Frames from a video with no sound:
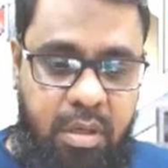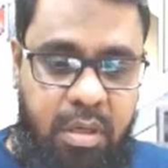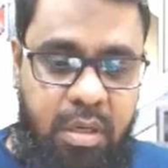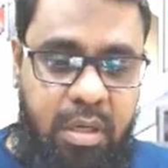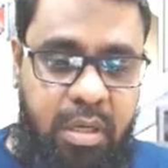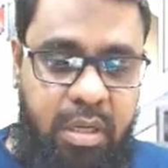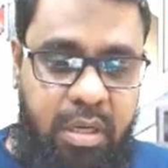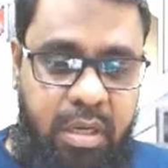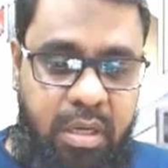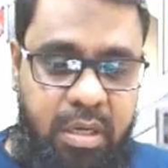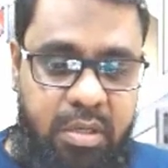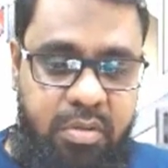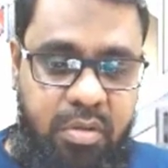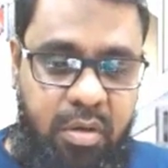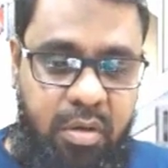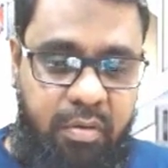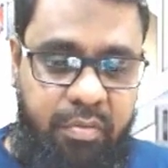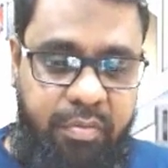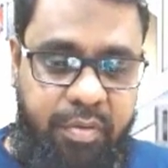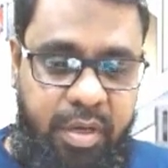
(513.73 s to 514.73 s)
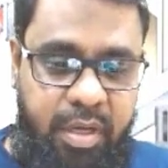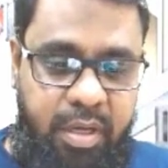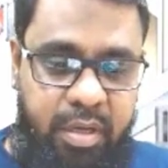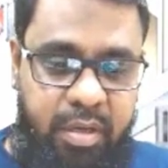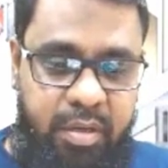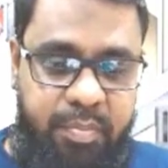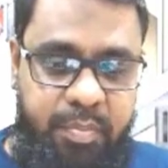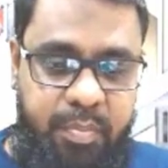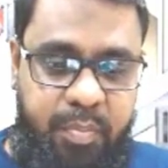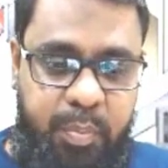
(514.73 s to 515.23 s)
Cleanliness of air.
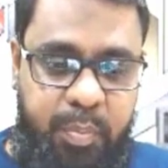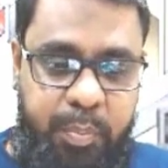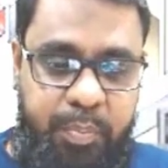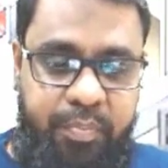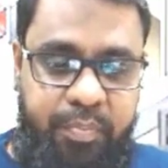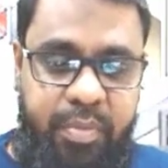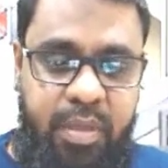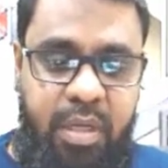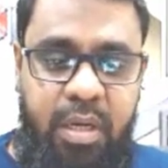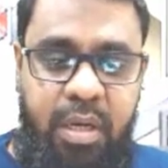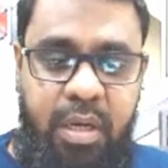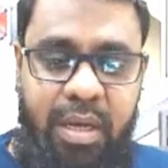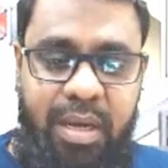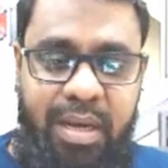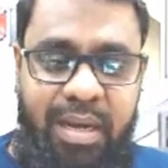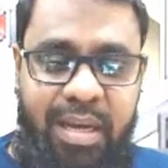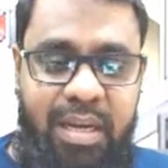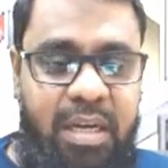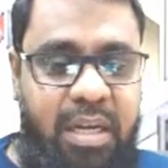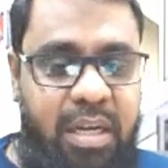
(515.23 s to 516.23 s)
And